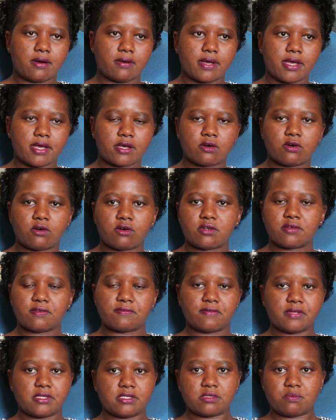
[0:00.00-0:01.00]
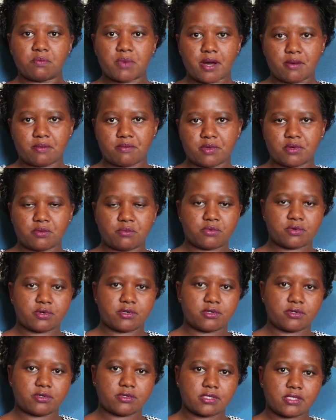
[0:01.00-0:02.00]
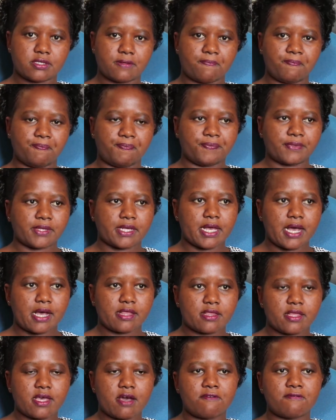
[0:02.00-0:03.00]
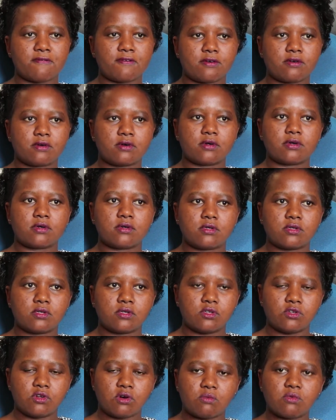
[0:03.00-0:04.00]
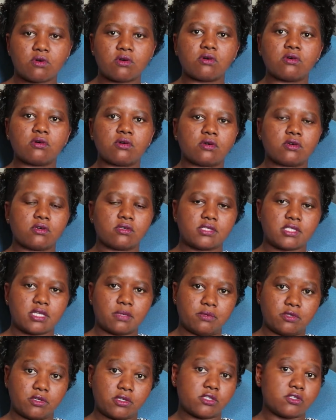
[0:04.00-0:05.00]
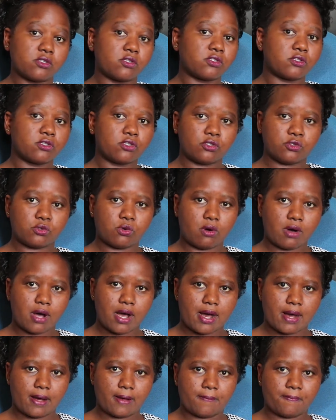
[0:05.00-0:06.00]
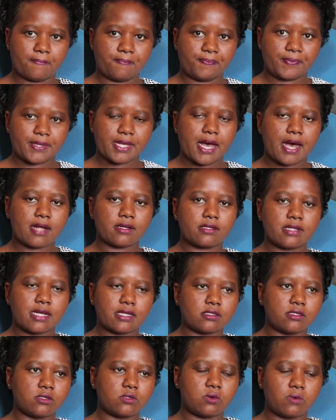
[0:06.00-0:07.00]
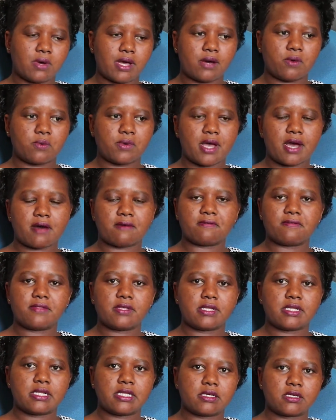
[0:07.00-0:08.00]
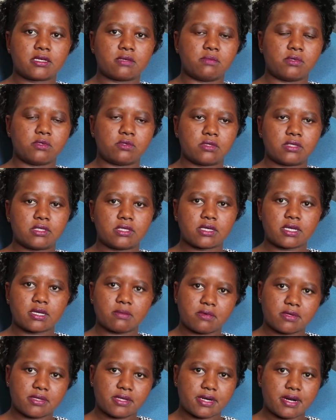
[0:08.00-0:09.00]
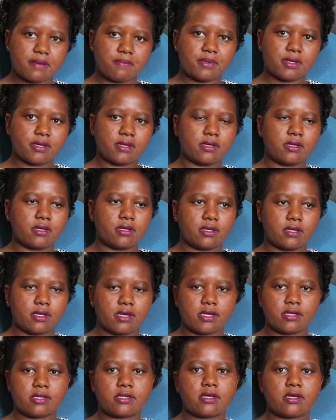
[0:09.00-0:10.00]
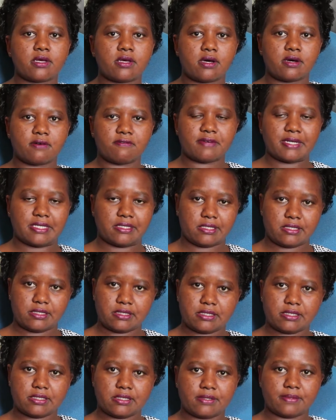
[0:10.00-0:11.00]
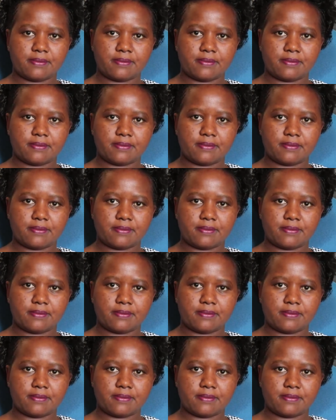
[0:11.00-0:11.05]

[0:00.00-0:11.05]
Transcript: egg or even sperm being produced, and therefore normal conception is not going to occur. And that is where we have the link between the chemotherapy and fertility.